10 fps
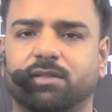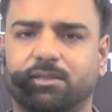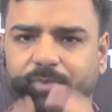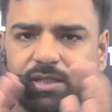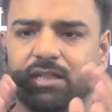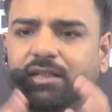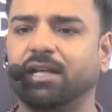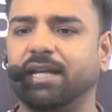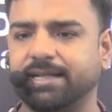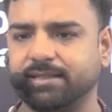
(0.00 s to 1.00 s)
especially the
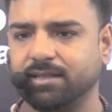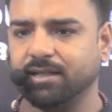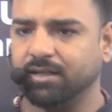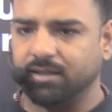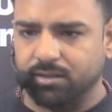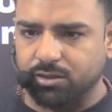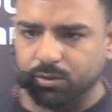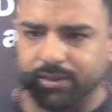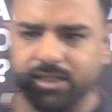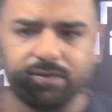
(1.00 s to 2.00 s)
legs. So
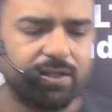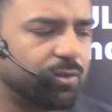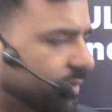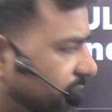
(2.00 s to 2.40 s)
that's why, Utkarsh